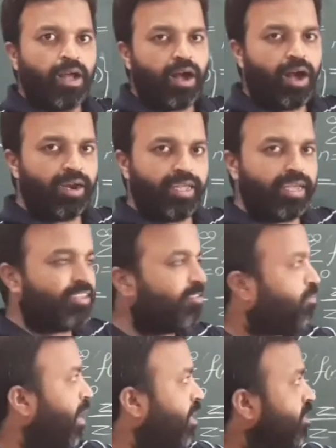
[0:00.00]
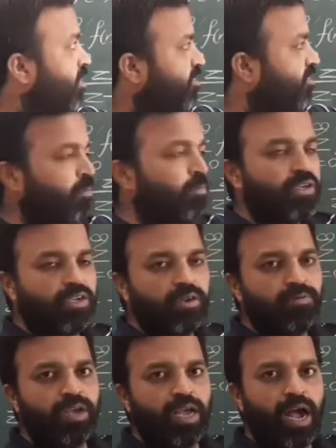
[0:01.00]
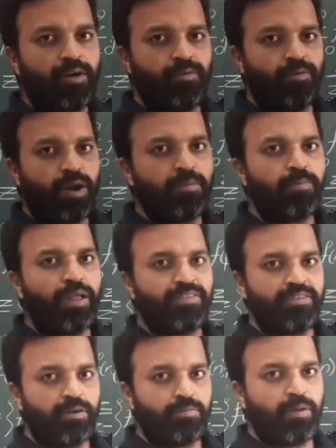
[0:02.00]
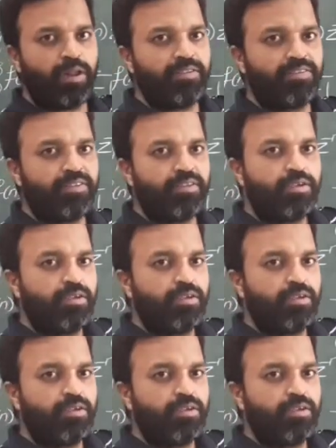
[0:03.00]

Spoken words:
On expanding the summation, we have a 1 plus z plus